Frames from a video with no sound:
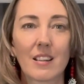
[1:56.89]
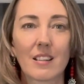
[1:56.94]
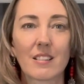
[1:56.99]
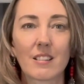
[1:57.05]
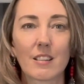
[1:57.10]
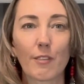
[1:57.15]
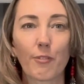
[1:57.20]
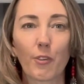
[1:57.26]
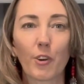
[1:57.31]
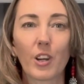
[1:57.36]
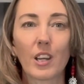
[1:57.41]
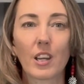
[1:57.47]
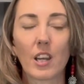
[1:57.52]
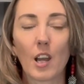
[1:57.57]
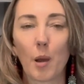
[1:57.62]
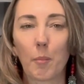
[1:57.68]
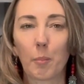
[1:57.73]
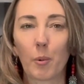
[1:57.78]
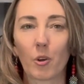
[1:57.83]
different
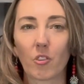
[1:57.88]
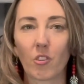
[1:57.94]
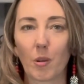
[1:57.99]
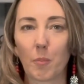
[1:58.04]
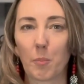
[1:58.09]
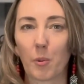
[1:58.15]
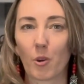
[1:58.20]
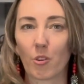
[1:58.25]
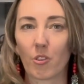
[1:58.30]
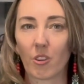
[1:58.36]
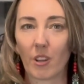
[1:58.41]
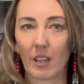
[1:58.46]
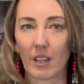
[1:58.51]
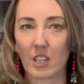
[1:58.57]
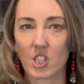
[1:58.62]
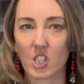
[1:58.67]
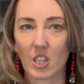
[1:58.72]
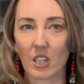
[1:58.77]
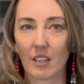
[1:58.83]
numbers and
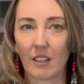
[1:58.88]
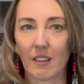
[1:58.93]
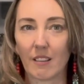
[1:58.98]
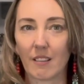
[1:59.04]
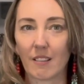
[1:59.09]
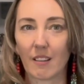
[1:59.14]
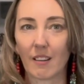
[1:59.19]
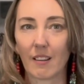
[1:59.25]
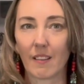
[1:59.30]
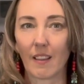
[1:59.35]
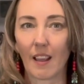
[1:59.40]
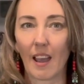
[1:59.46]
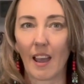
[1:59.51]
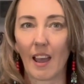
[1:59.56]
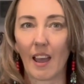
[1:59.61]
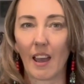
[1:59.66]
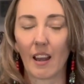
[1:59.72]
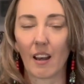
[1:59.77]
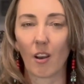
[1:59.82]
percentages that